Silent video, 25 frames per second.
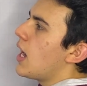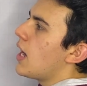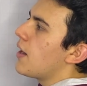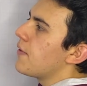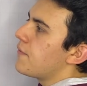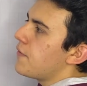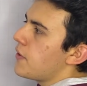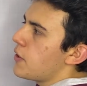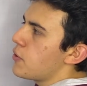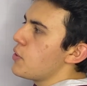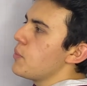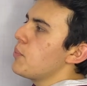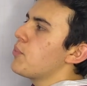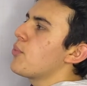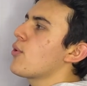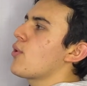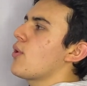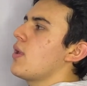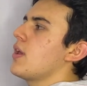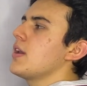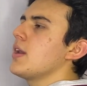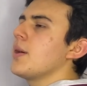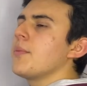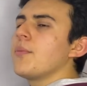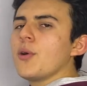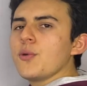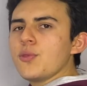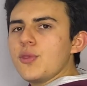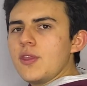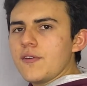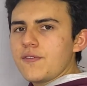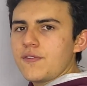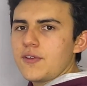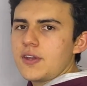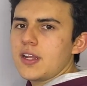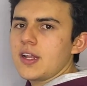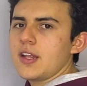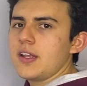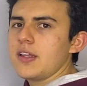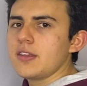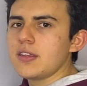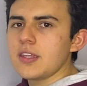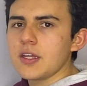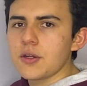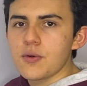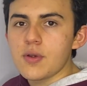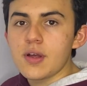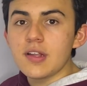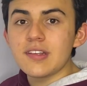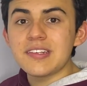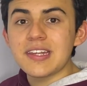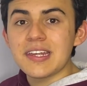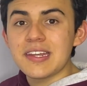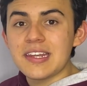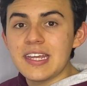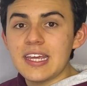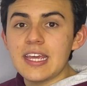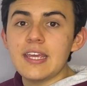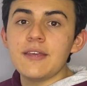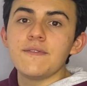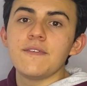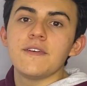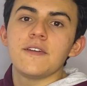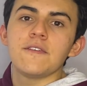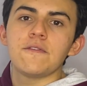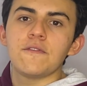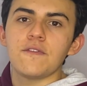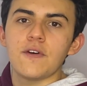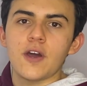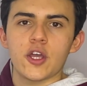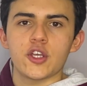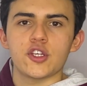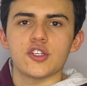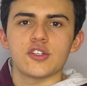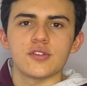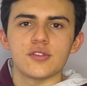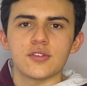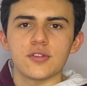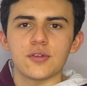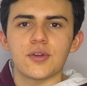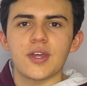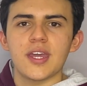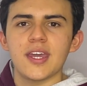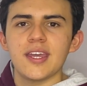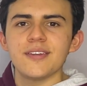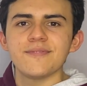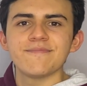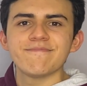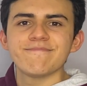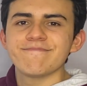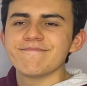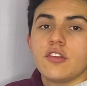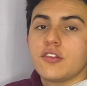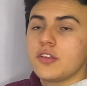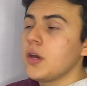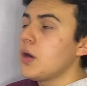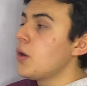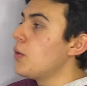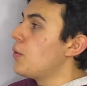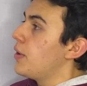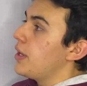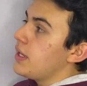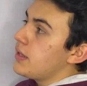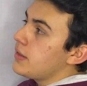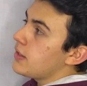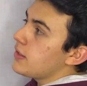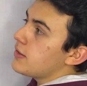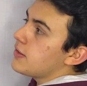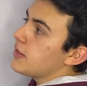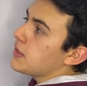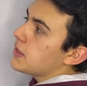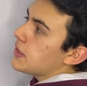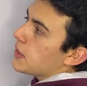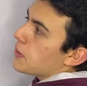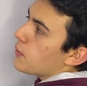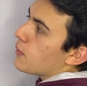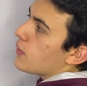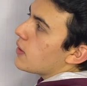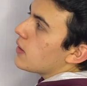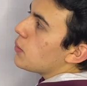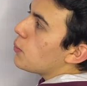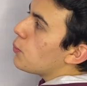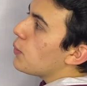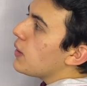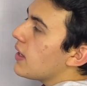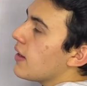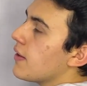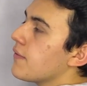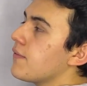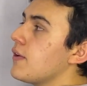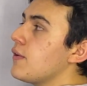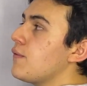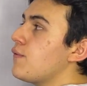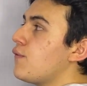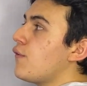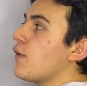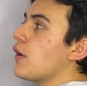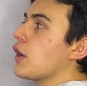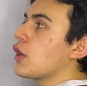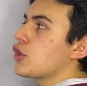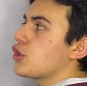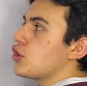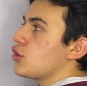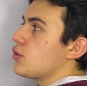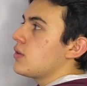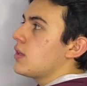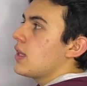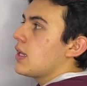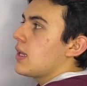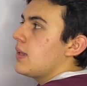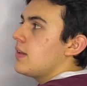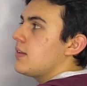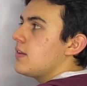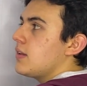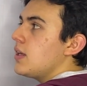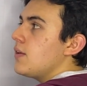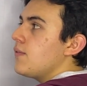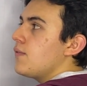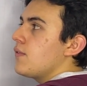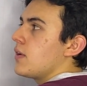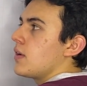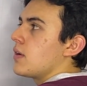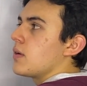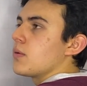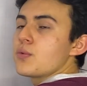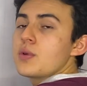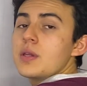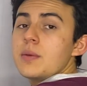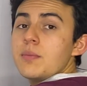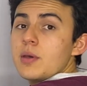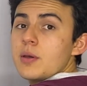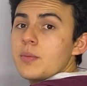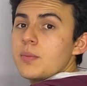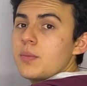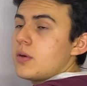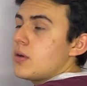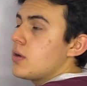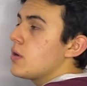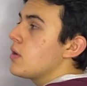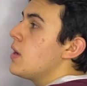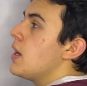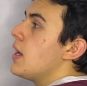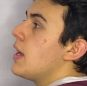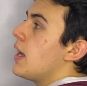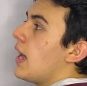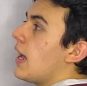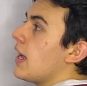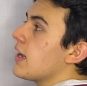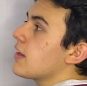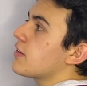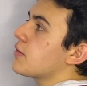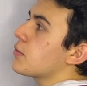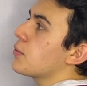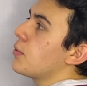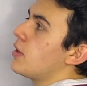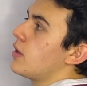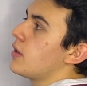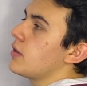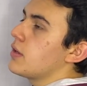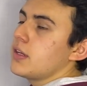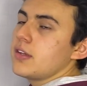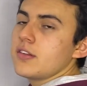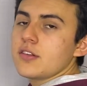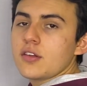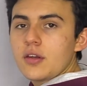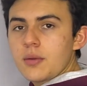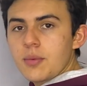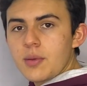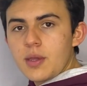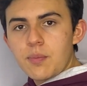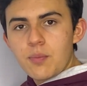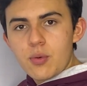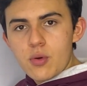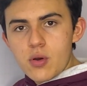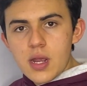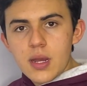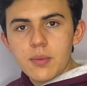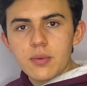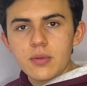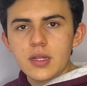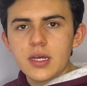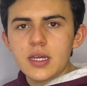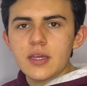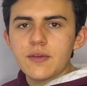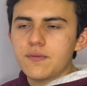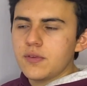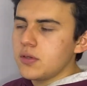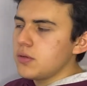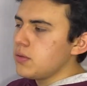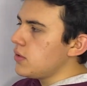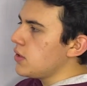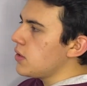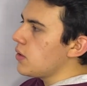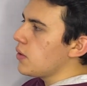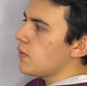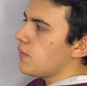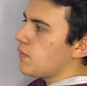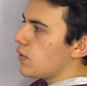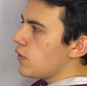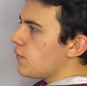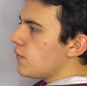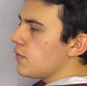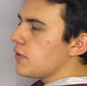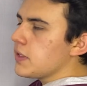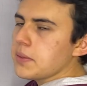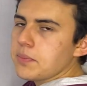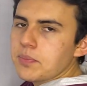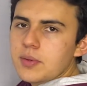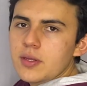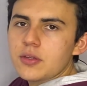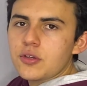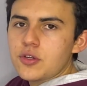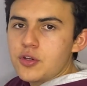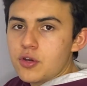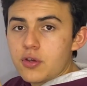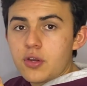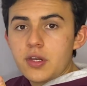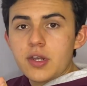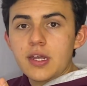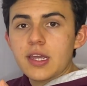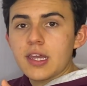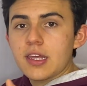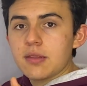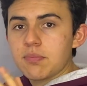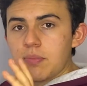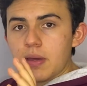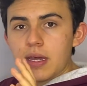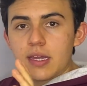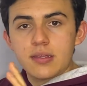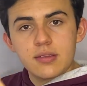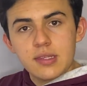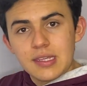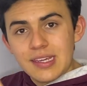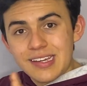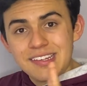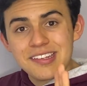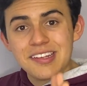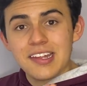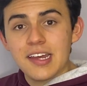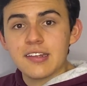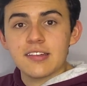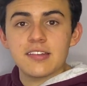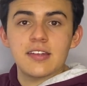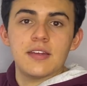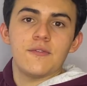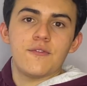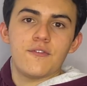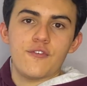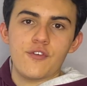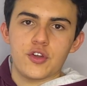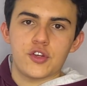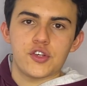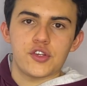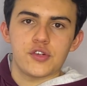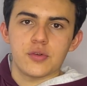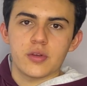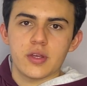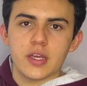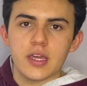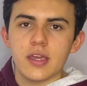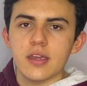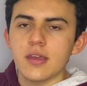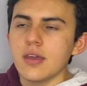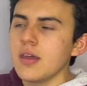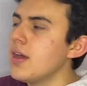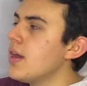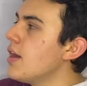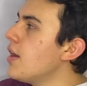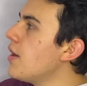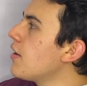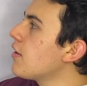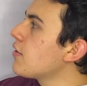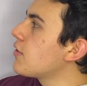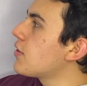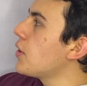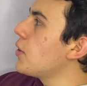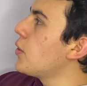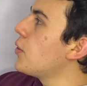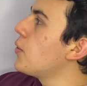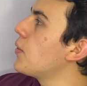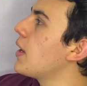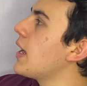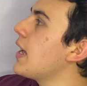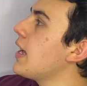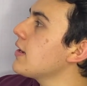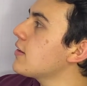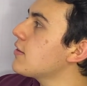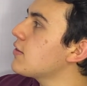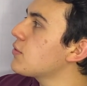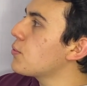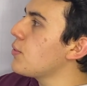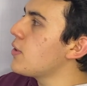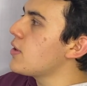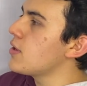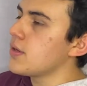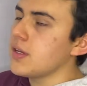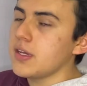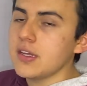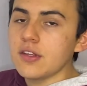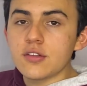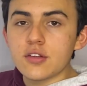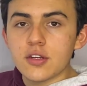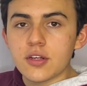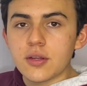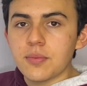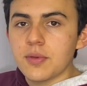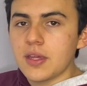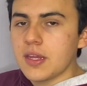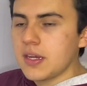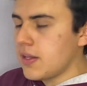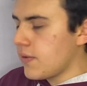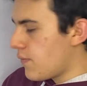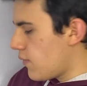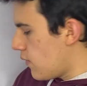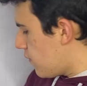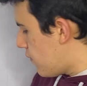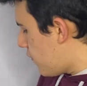very important about definite integrals and even functions, okay? So in this integral, we have a function that is even. Remember, x squared is going to be a parabola. If you flip it, you're going to get back the exact same function, okay? So x squared is going to be an even